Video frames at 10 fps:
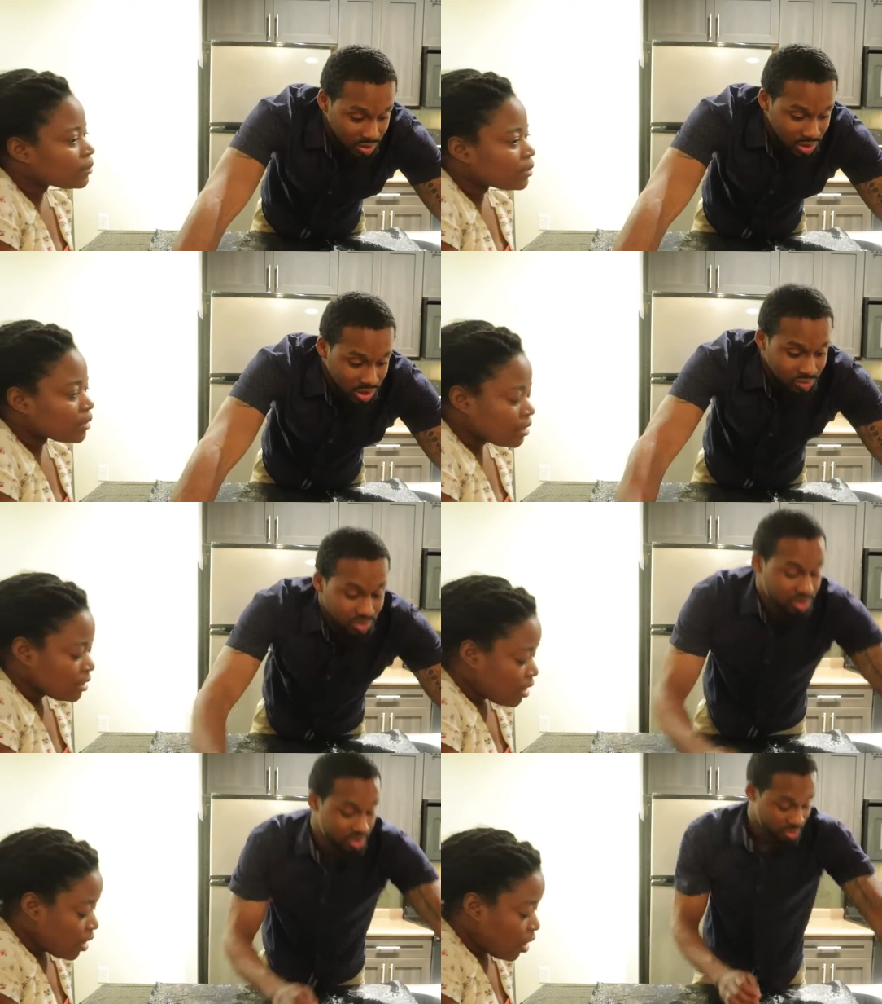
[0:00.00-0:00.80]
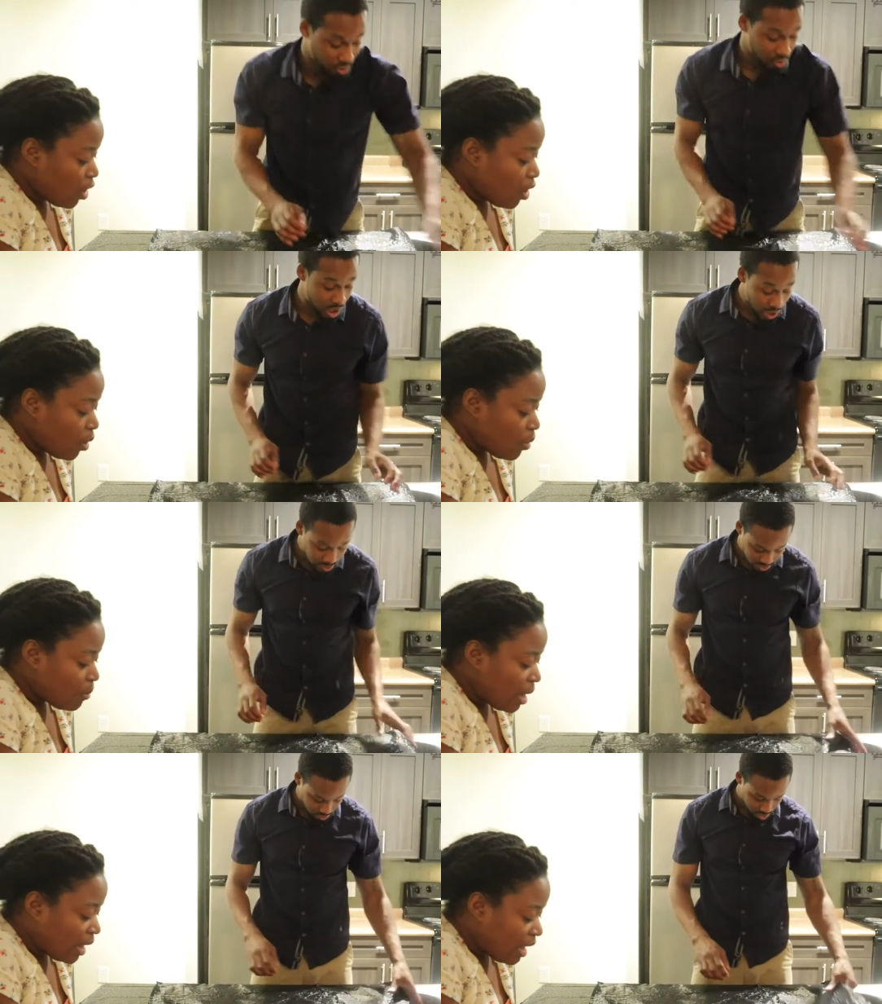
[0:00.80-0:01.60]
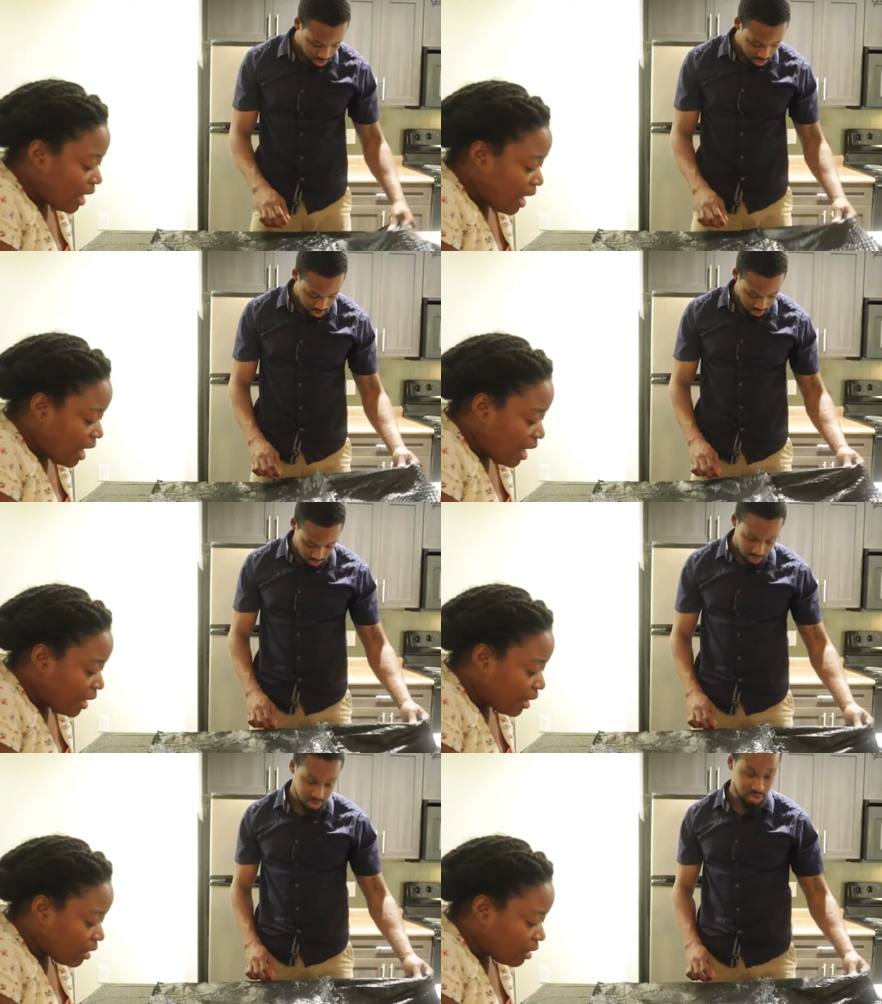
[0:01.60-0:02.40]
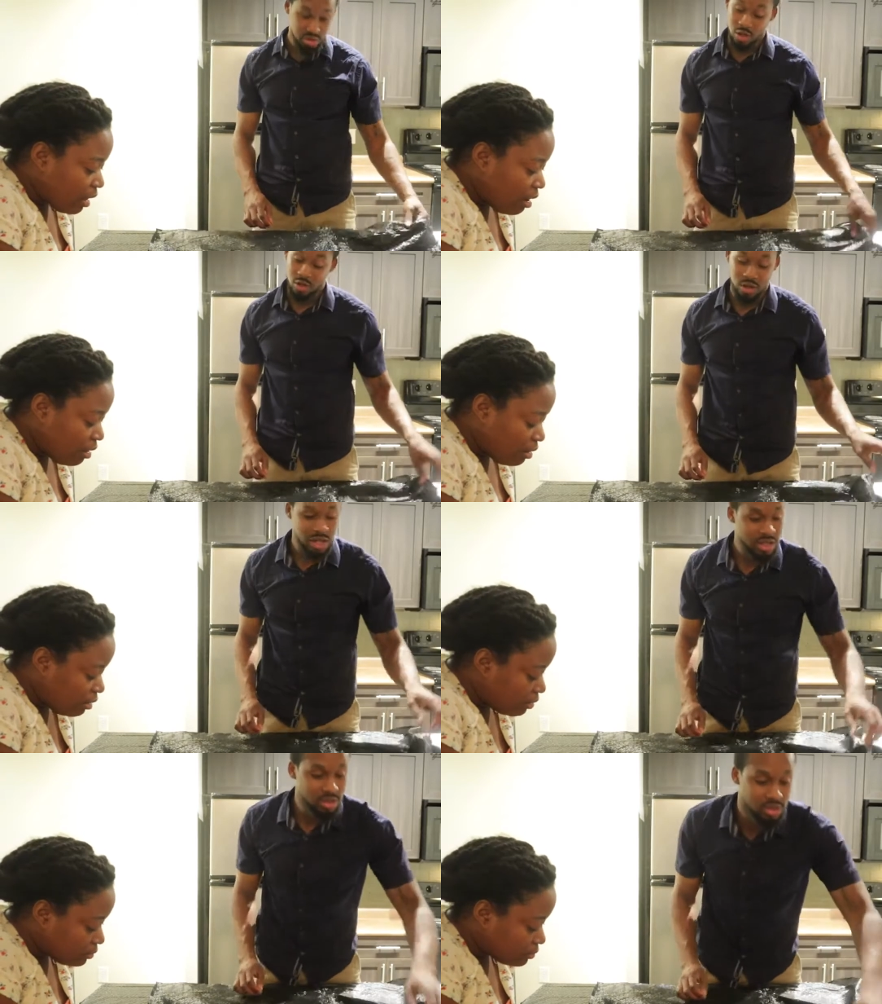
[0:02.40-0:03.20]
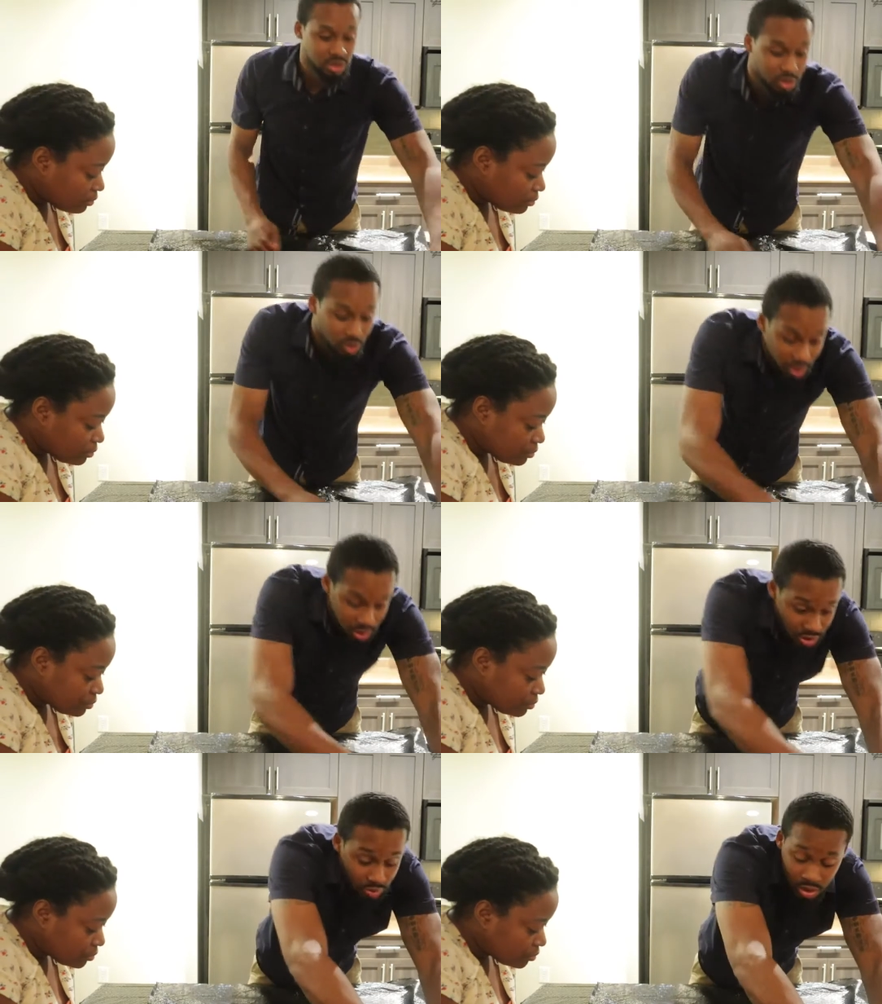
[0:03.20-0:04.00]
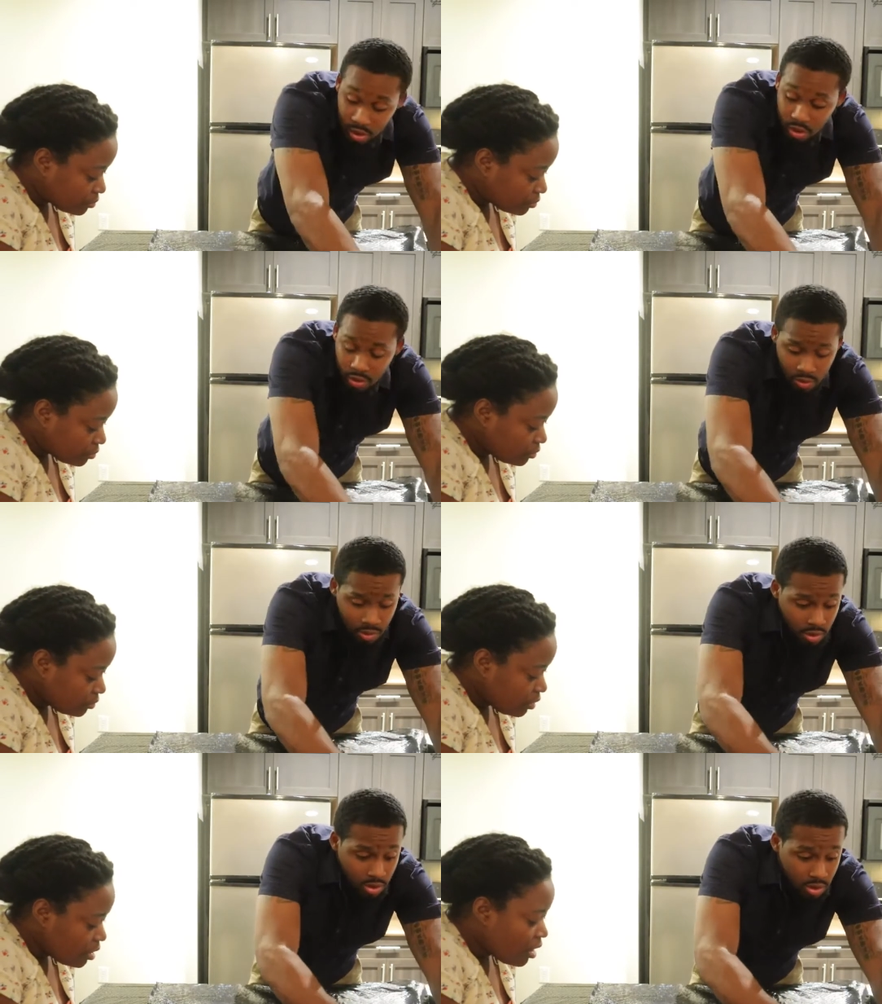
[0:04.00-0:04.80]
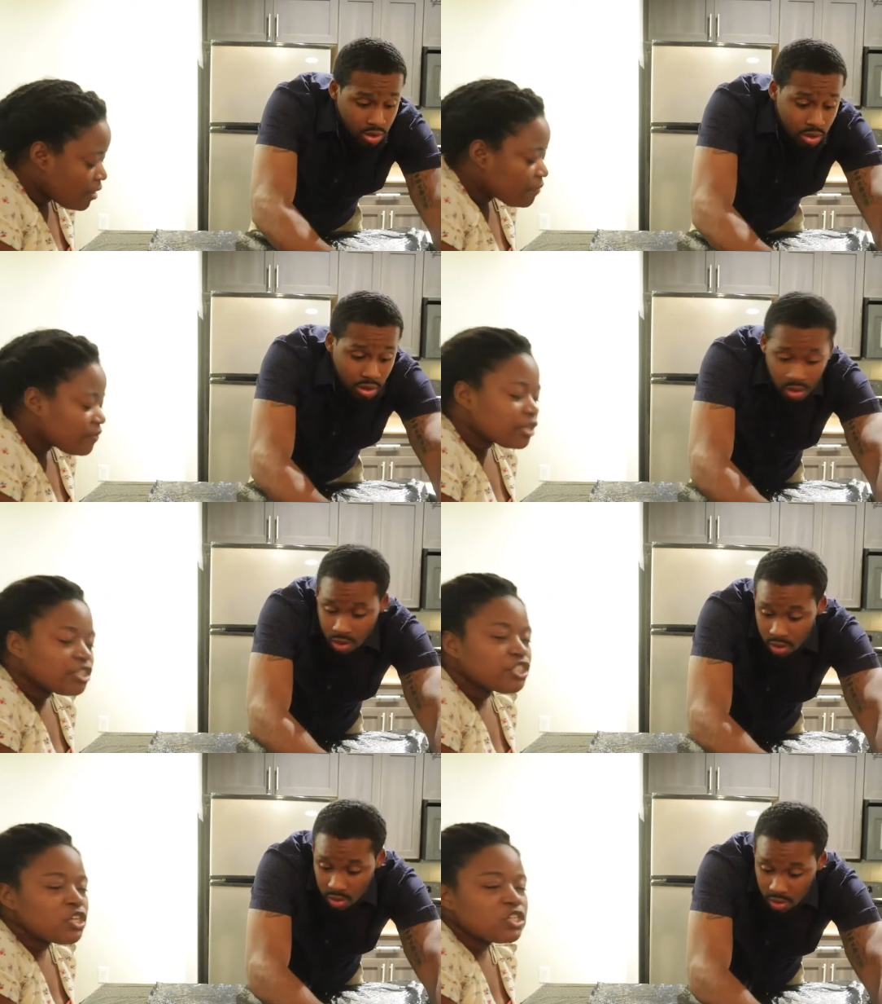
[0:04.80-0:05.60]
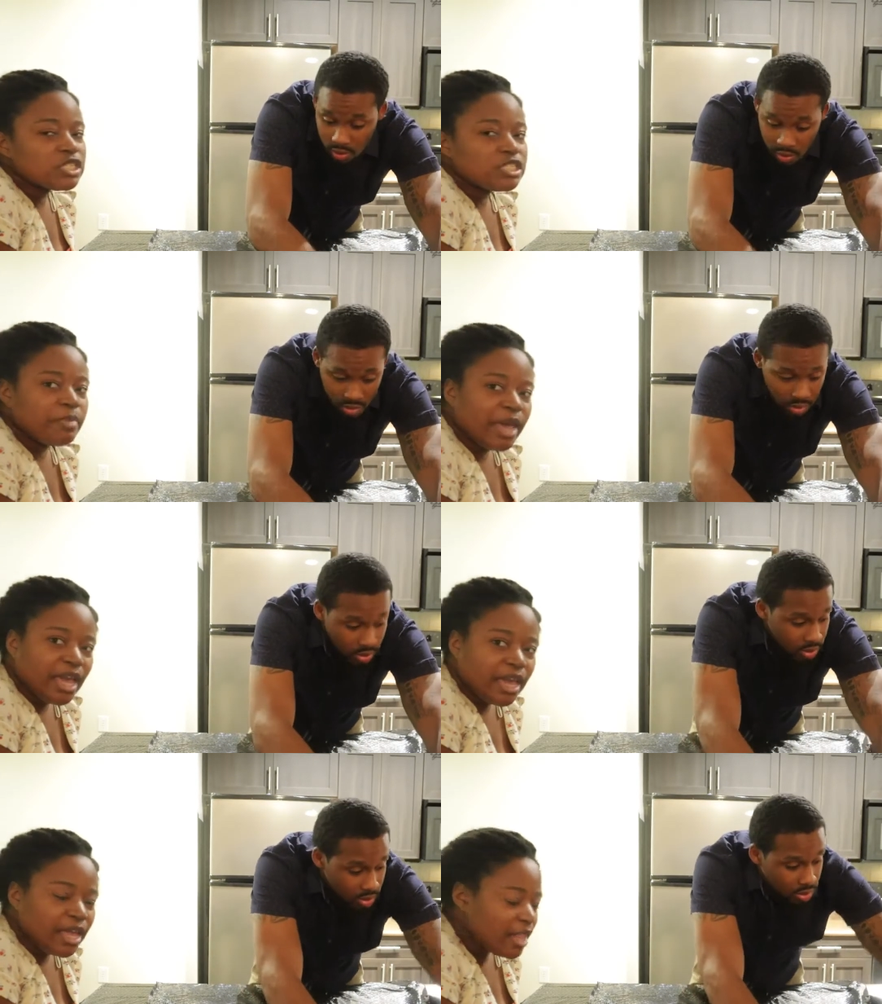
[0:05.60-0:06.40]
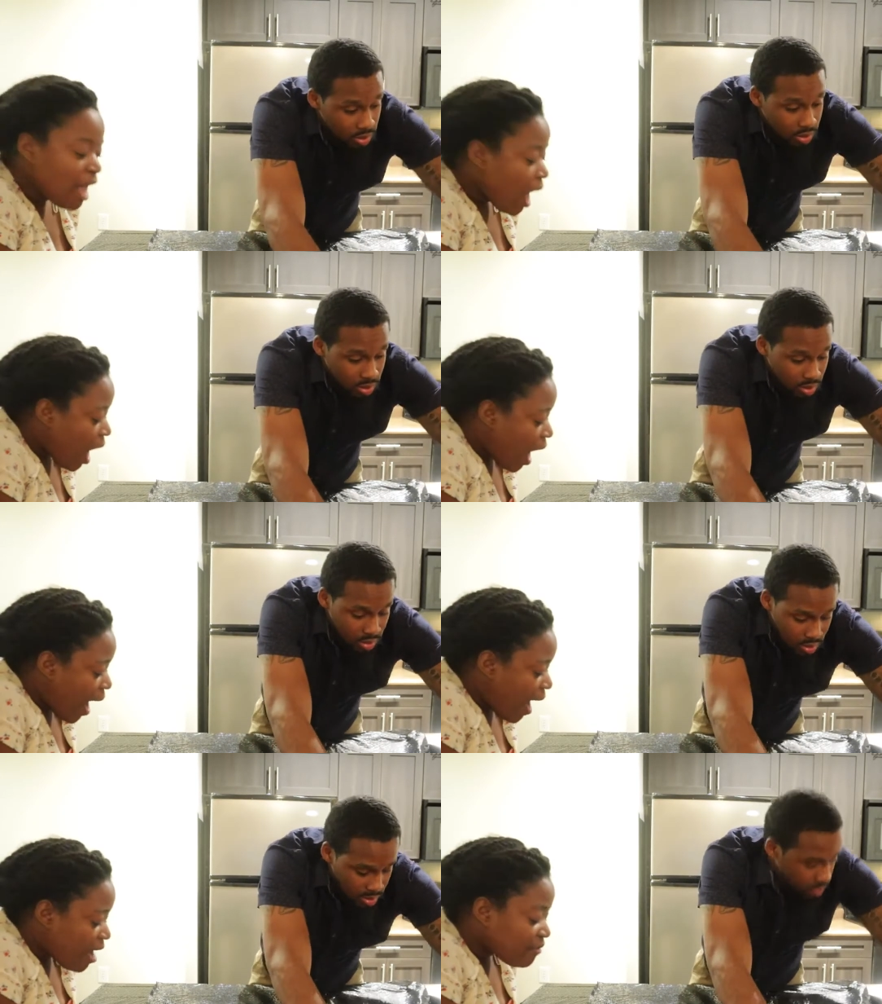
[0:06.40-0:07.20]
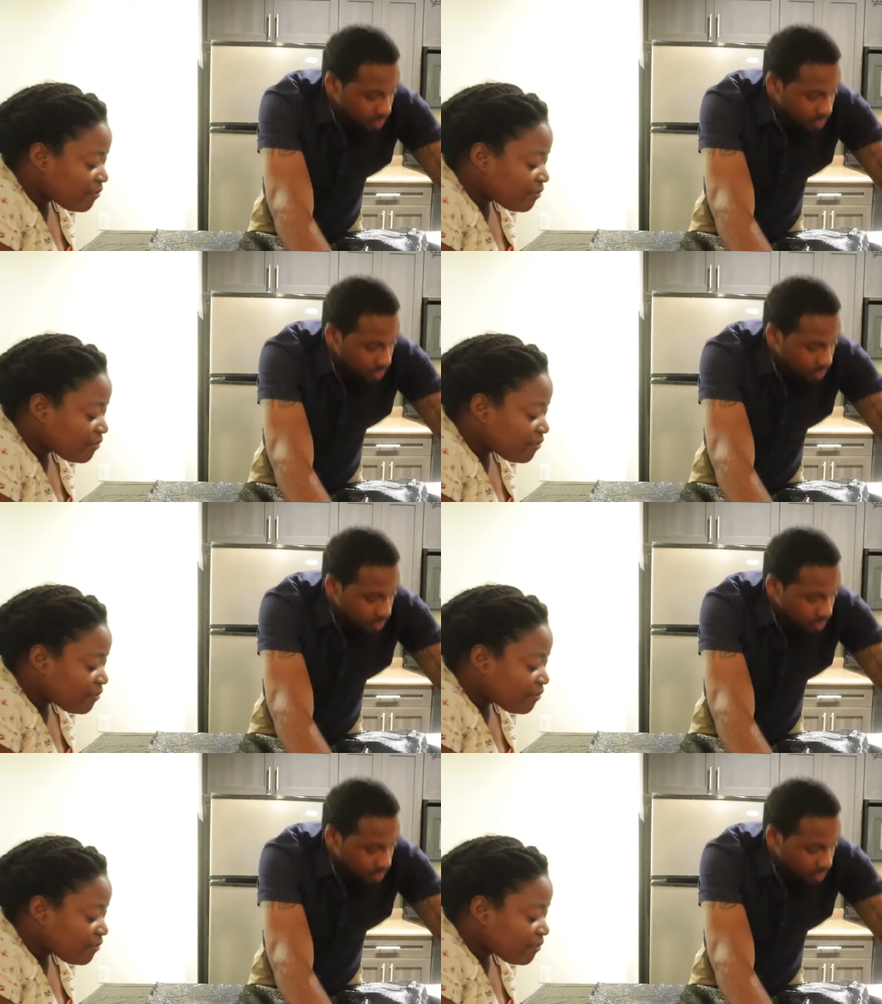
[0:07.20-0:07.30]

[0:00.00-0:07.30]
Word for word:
Speaker 1: deals, that's Oh crazy oh right God, now. These y'all. are crazy right now.
Speaker 2: For children's bed, I